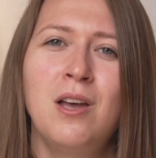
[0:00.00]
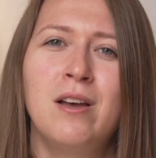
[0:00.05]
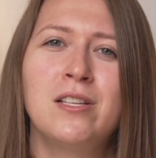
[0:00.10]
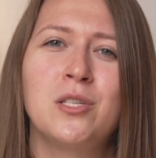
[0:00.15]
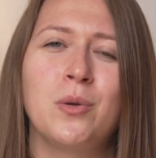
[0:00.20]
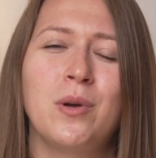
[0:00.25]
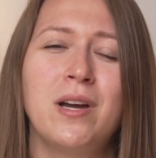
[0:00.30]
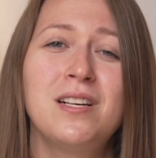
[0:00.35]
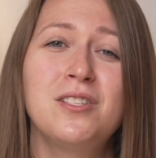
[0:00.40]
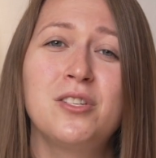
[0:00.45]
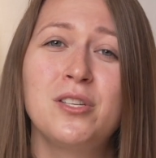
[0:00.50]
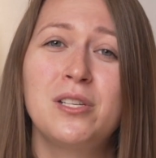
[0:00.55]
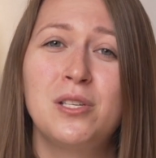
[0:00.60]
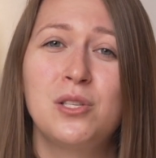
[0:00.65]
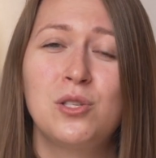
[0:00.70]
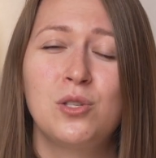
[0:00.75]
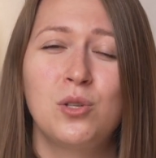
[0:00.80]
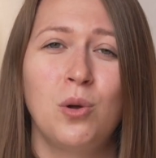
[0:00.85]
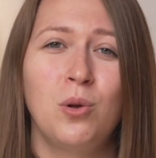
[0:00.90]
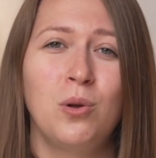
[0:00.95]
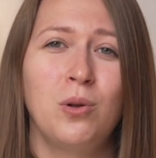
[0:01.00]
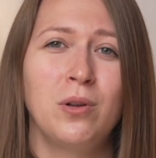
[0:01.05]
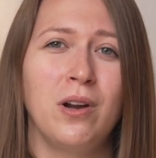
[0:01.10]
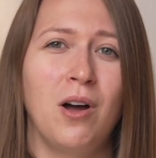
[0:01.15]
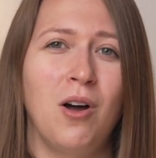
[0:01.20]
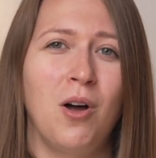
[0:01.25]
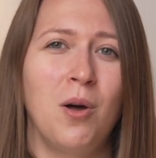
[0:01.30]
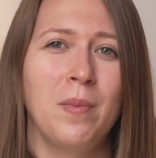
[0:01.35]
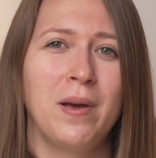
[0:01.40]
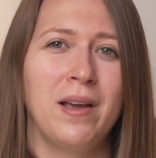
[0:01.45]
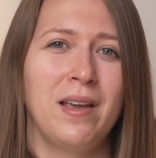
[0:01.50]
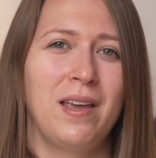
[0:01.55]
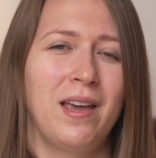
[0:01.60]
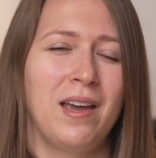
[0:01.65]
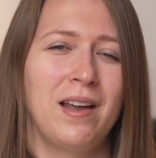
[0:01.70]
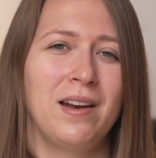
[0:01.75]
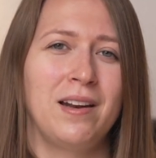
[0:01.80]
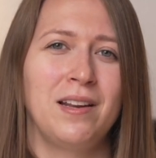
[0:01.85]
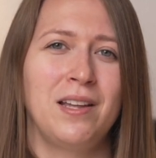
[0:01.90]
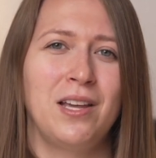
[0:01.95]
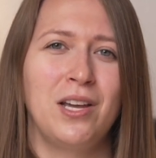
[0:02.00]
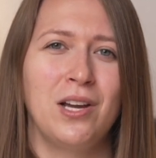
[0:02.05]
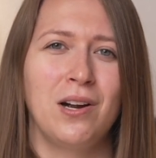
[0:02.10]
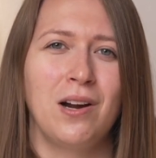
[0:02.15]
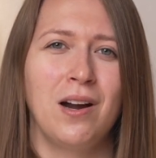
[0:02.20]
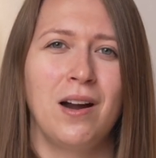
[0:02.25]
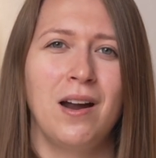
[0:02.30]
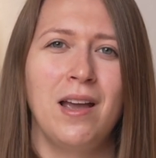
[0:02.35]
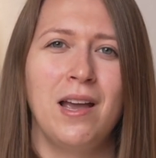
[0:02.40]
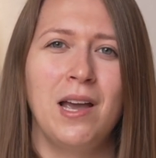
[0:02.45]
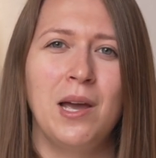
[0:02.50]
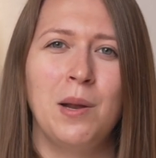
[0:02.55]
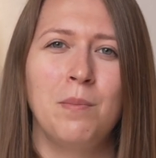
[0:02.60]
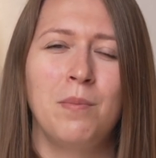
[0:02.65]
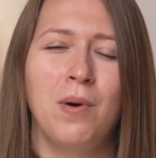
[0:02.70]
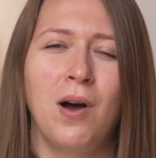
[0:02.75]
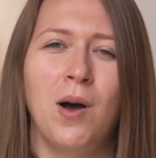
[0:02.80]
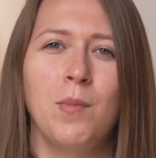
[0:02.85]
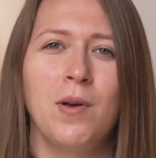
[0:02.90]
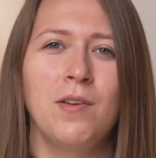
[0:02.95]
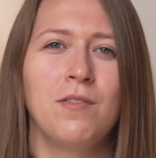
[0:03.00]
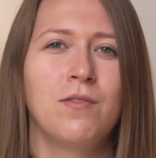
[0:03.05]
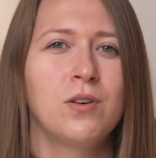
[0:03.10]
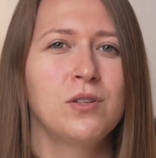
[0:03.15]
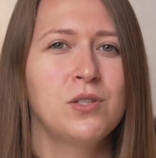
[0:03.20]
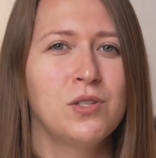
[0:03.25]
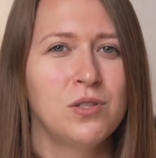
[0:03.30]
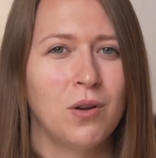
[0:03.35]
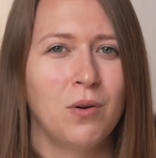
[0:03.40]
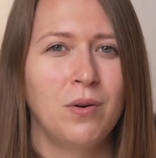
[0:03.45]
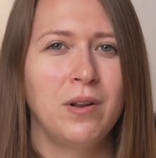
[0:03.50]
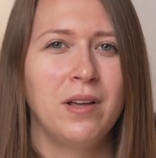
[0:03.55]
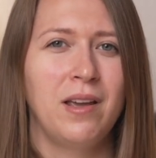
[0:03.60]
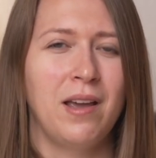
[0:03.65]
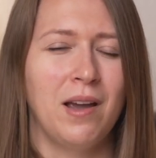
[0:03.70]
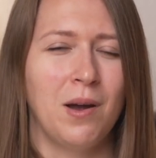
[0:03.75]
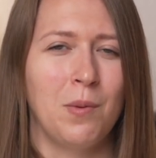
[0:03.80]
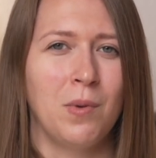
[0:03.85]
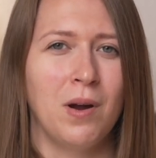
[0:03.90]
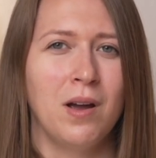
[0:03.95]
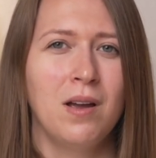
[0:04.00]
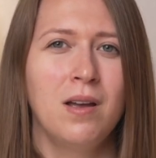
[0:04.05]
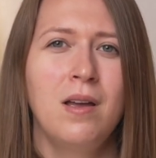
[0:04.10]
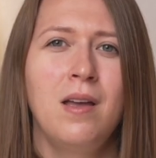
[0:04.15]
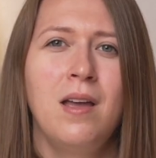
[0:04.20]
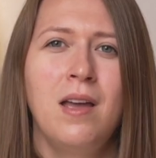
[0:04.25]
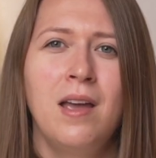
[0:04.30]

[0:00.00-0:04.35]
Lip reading: So I actually sold all my Canon gear and bought my first Sony camera